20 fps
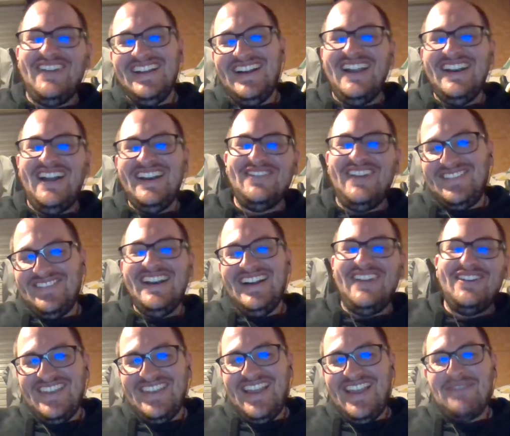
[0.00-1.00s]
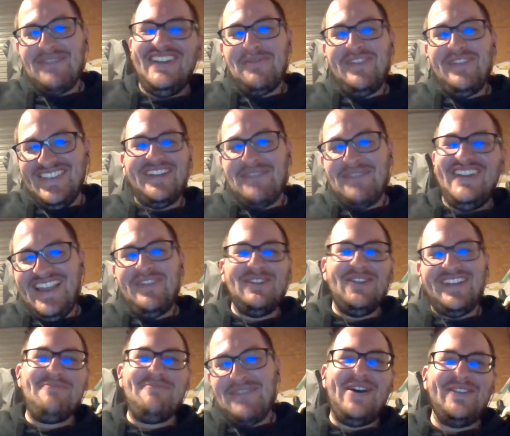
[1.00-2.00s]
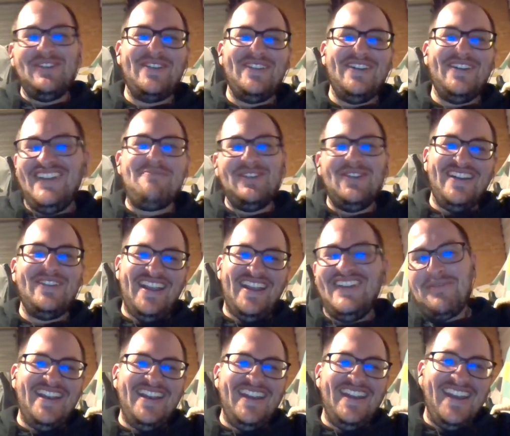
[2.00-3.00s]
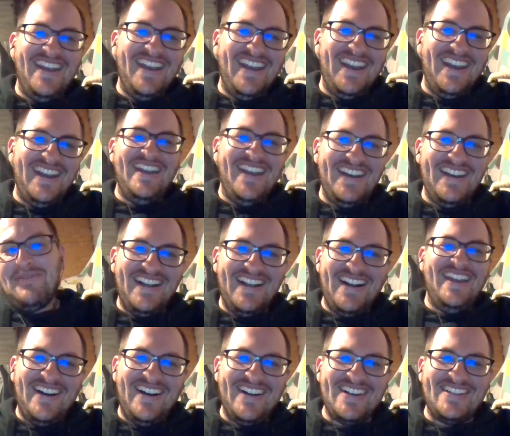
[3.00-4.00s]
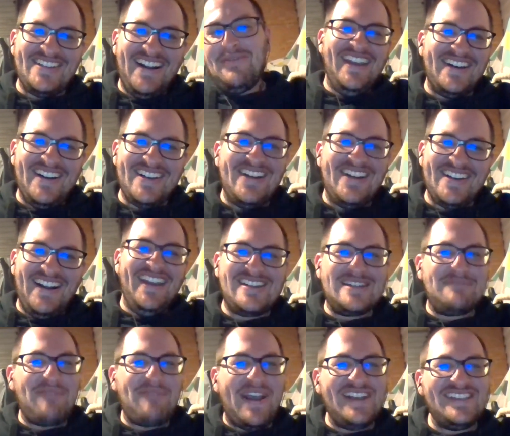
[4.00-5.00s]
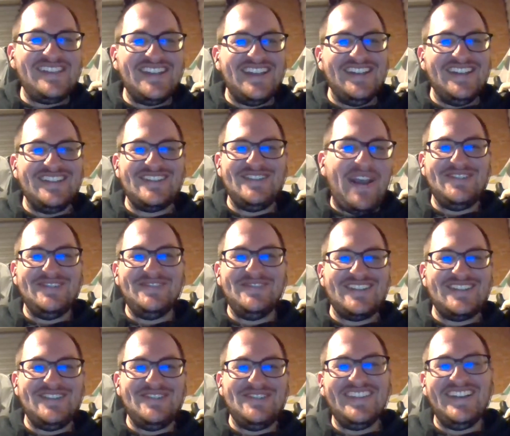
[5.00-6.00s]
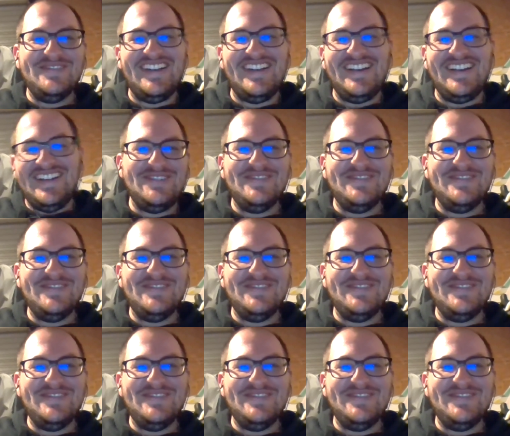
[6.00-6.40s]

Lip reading: The album is an absolute belter though, and I don't know. It's just basic and it's cool. So